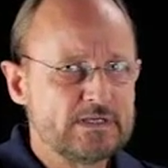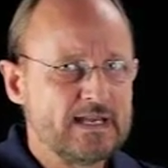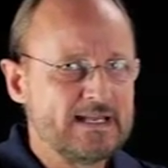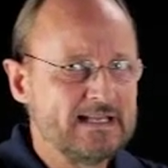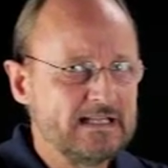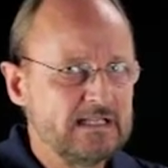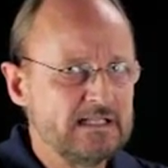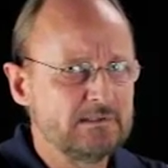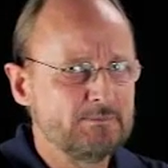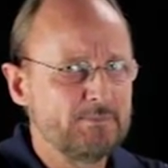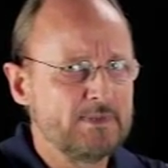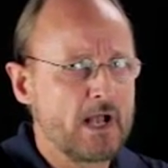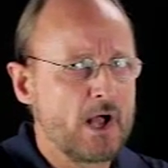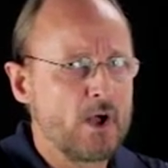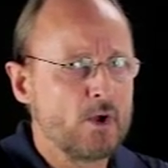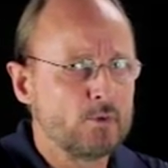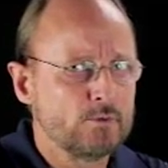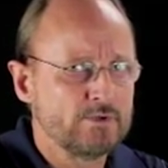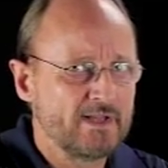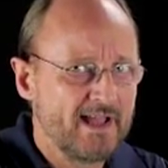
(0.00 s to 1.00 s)
is getting a little bit
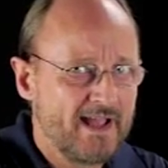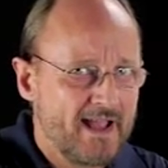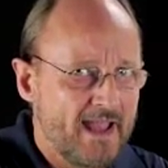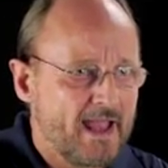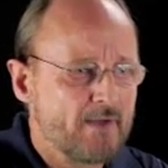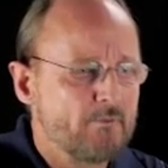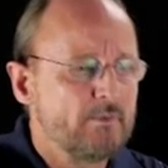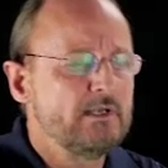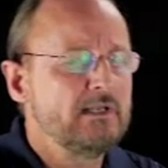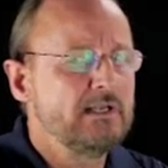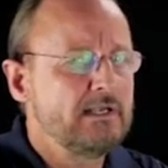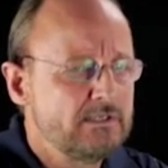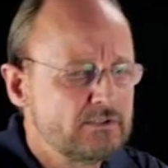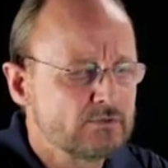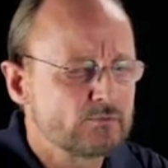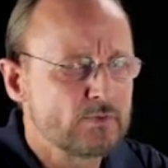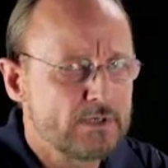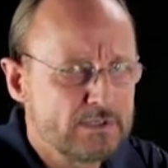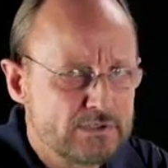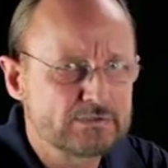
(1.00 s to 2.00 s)
older, and we need
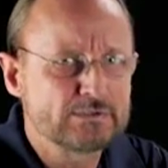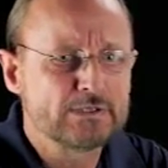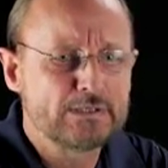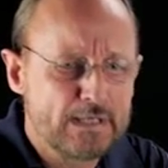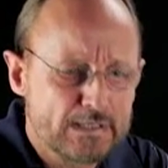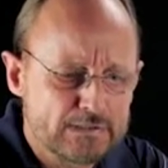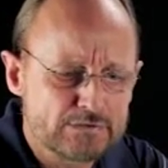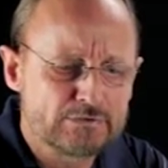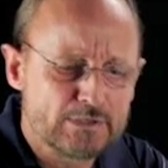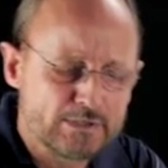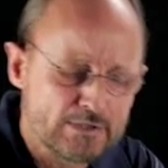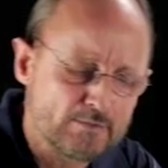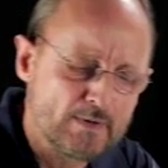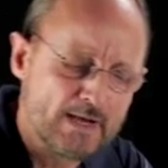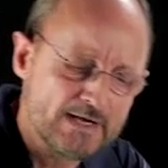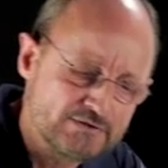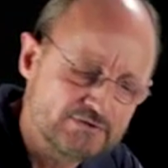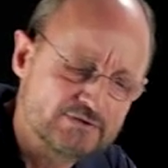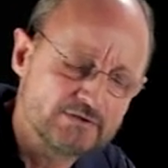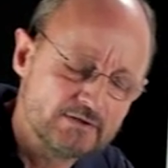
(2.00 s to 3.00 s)
to reach the next
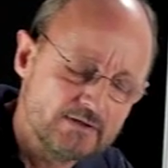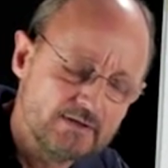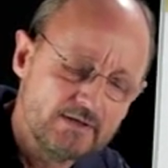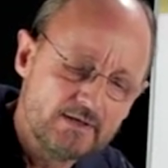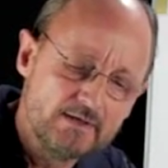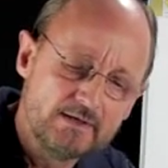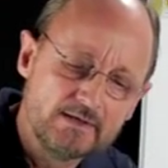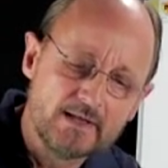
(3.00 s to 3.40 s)
generation.